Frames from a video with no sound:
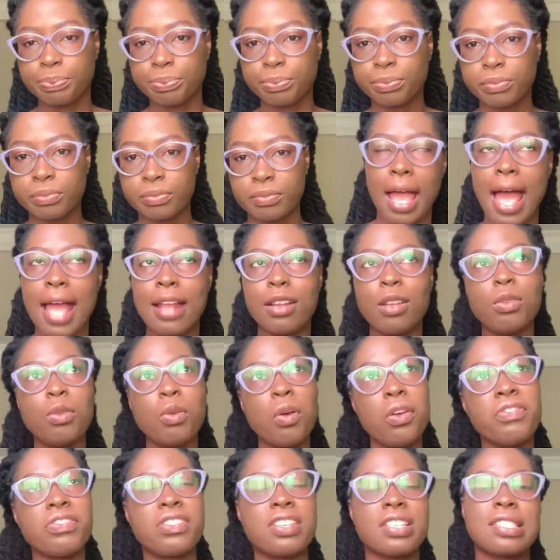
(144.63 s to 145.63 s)
I don't know if
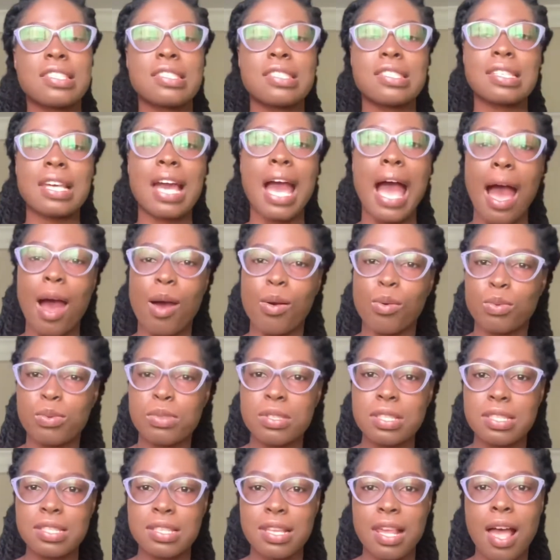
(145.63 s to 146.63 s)
this counts,
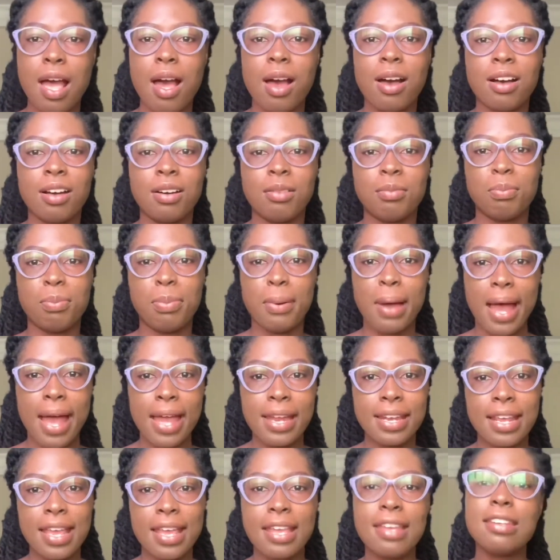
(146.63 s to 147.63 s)
but
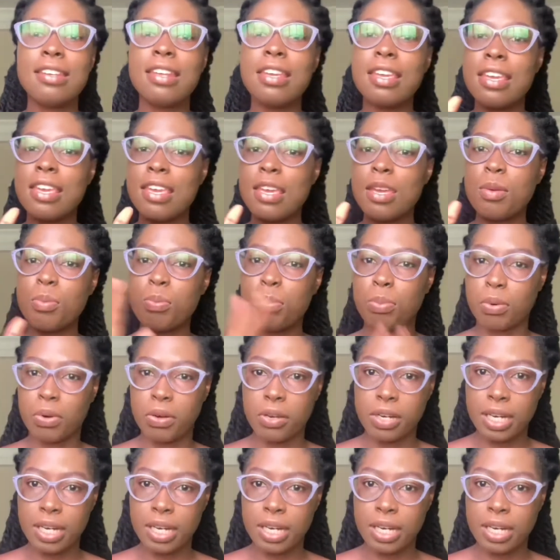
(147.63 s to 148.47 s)
in ebook,